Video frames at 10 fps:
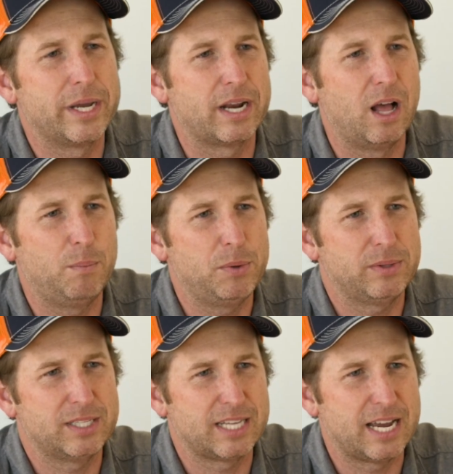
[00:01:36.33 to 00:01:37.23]
We can help you
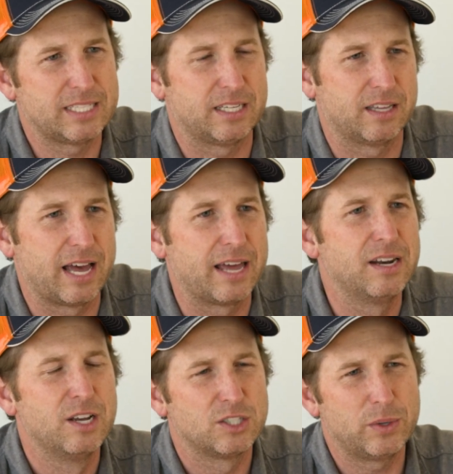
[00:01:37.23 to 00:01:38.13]
with the sizing of
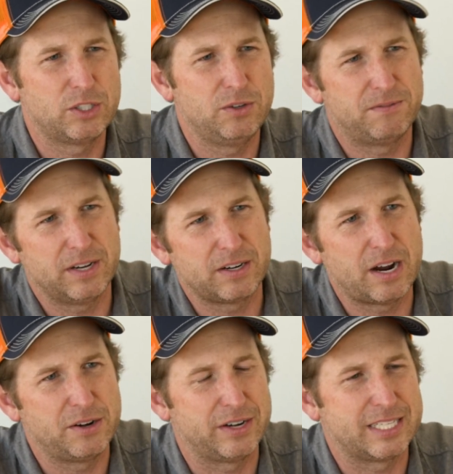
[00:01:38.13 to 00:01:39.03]
that. So once you figure
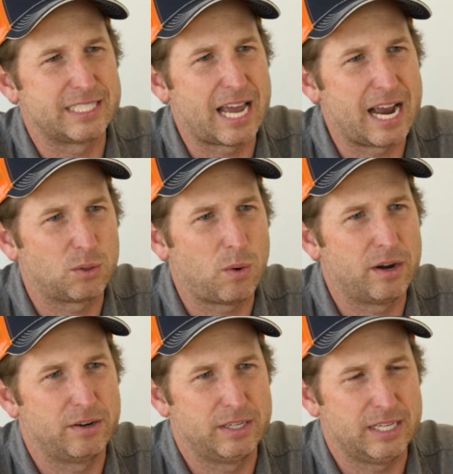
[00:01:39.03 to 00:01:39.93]
out your exact
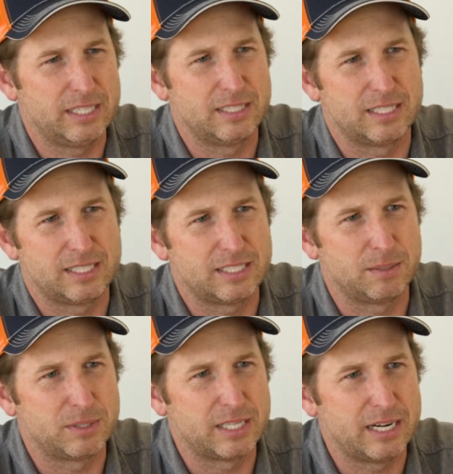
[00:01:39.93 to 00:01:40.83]
water needs and the
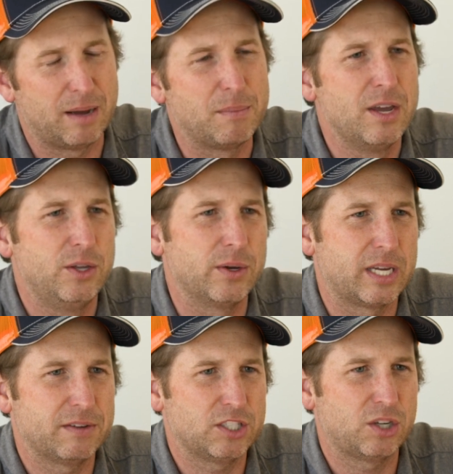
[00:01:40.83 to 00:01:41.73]
system setup, you can
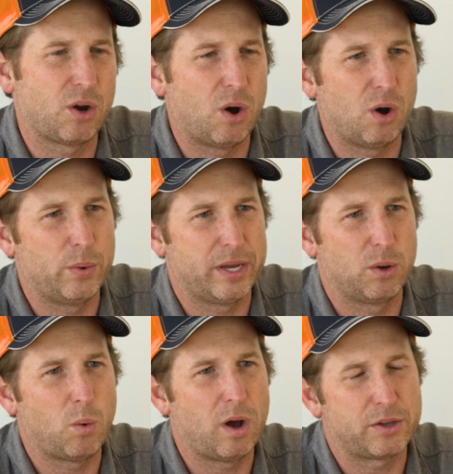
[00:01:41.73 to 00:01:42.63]
give us a call. We
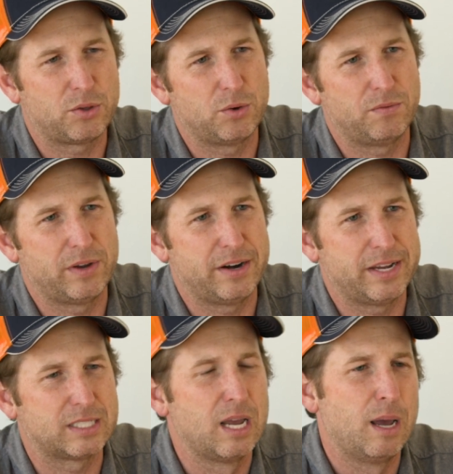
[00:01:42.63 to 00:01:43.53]
can walk you through
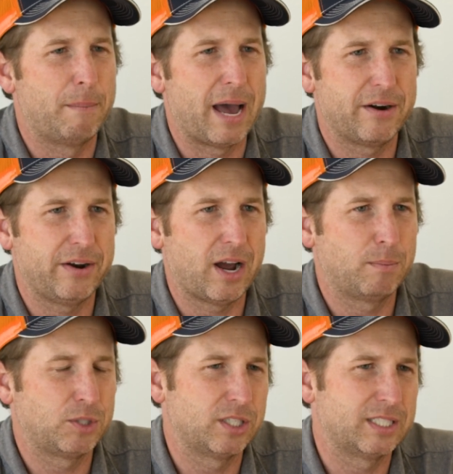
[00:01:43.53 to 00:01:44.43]
various battery
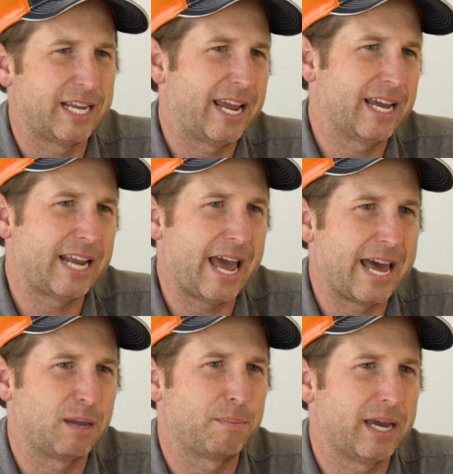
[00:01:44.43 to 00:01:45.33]
options and
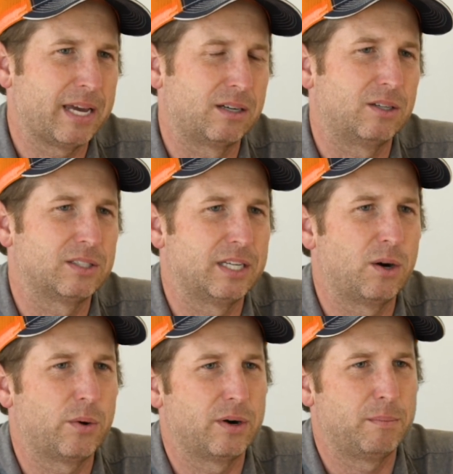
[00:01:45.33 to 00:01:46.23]
adding panels in
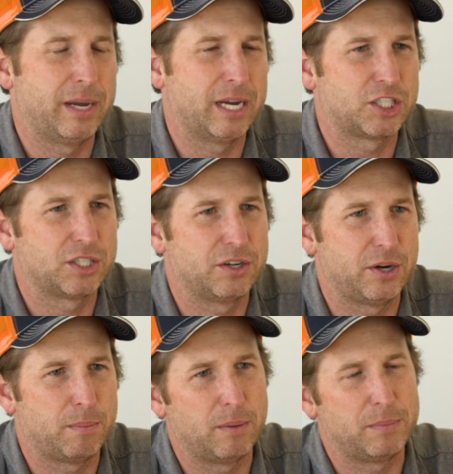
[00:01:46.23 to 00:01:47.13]
order to make sure
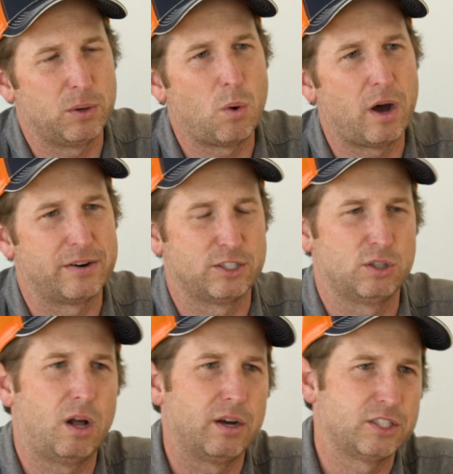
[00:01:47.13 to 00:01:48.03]
you're pumping water as
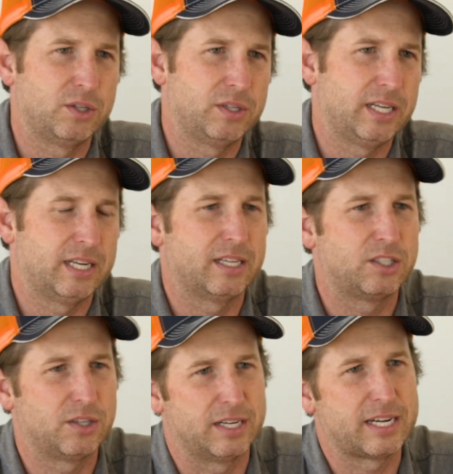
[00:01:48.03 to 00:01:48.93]
long as you need
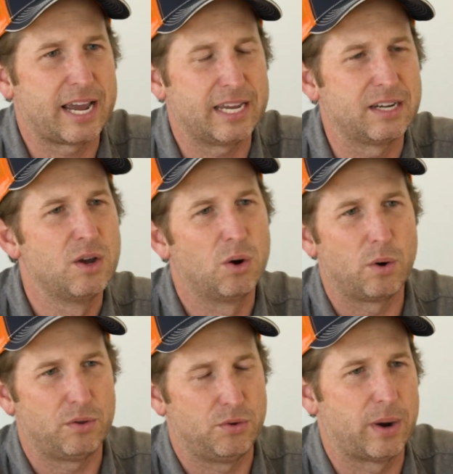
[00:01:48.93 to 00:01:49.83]
into the night
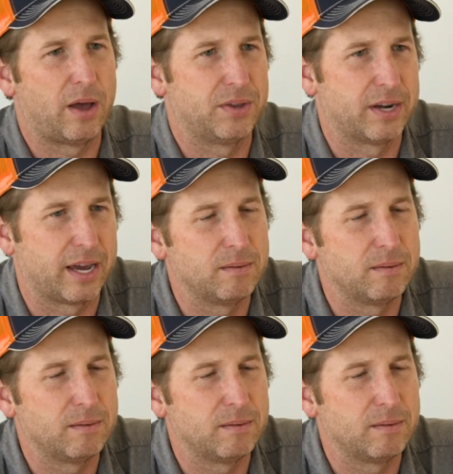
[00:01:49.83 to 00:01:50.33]
or throughout the night.